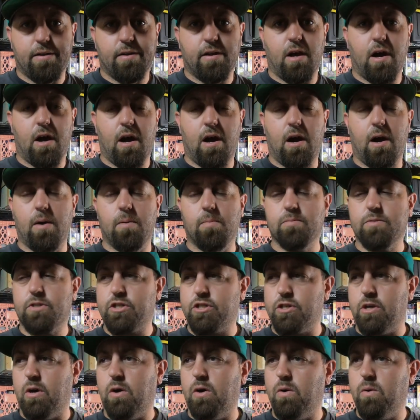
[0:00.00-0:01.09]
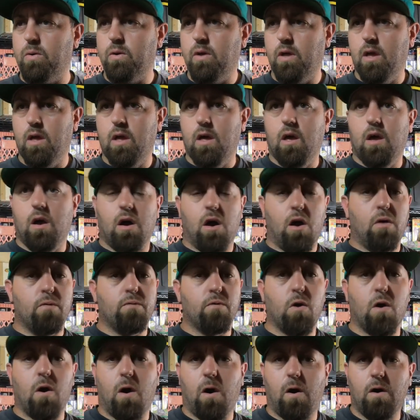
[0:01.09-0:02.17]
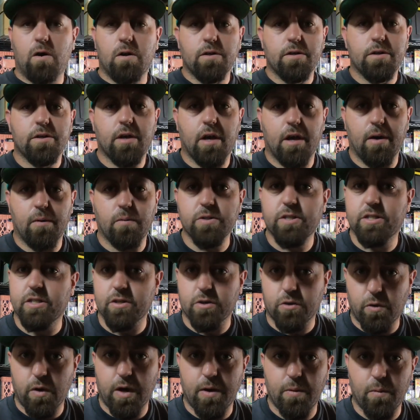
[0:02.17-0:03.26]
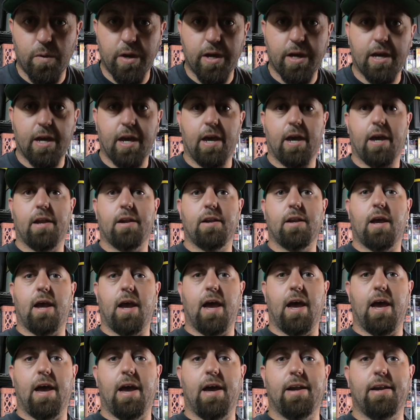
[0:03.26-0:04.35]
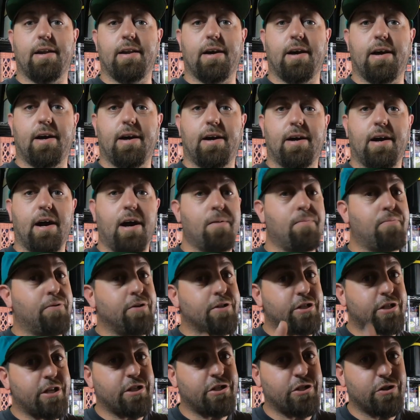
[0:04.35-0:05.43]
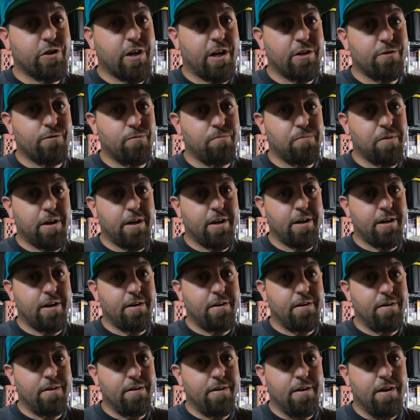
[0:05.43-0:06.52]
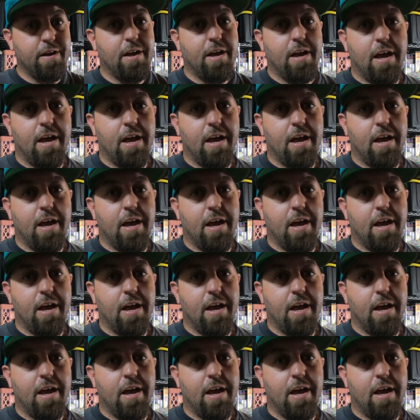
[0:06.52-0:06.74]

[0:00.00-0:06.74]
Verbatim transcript: Um, so overall, it was a great weekend, and uh, I appreciate you guys for being here.